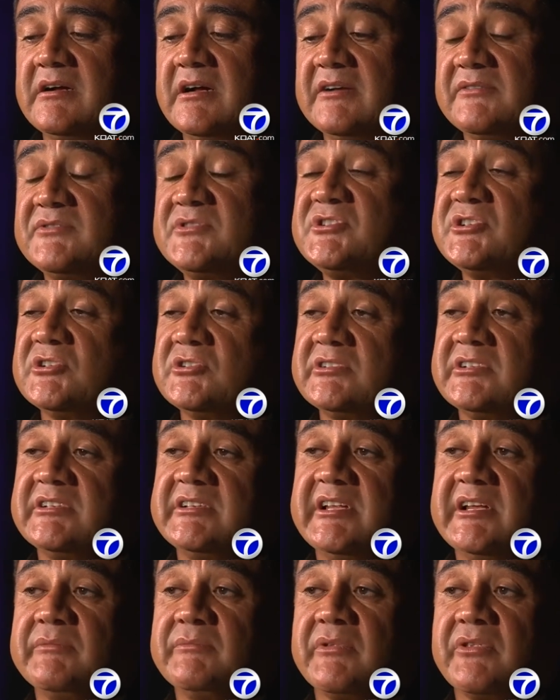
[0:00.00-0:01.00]
I've
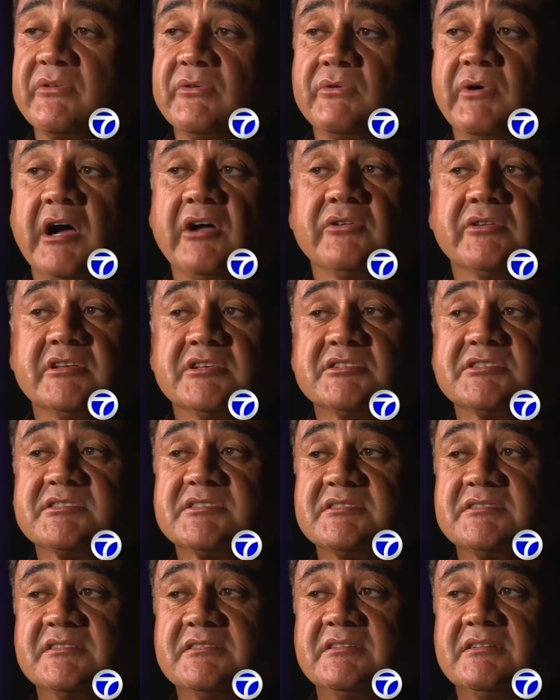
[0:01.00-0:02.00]
shielded them throughout
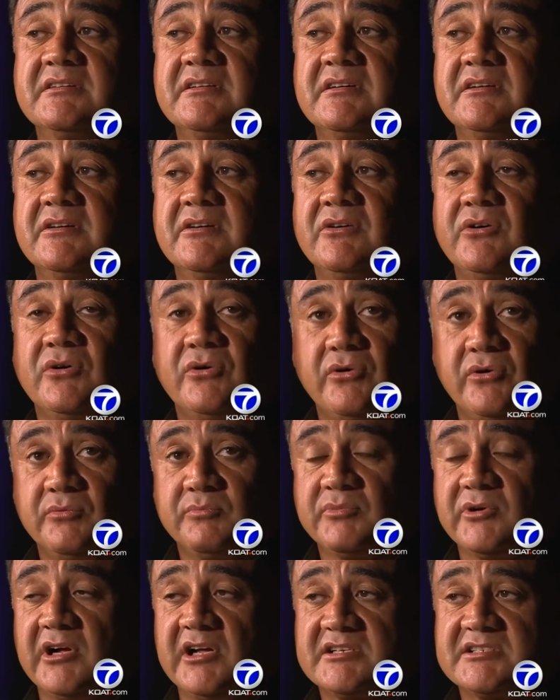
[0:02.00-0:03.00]
this whole
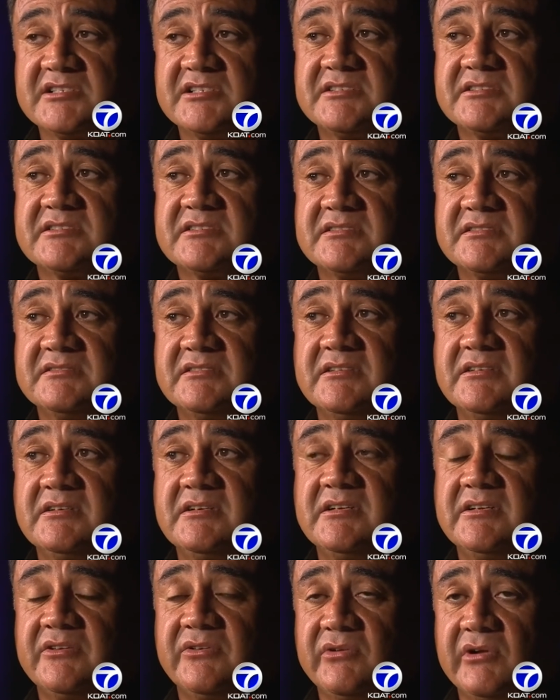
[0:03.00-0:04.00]
process
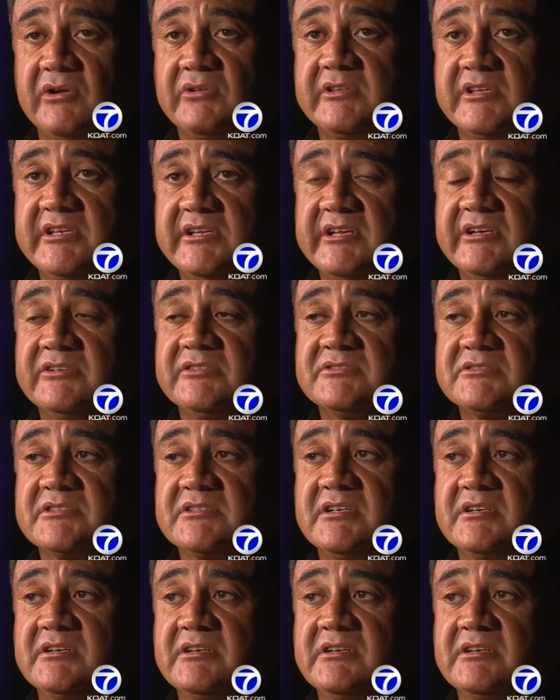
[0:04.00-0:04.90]
throughout the years,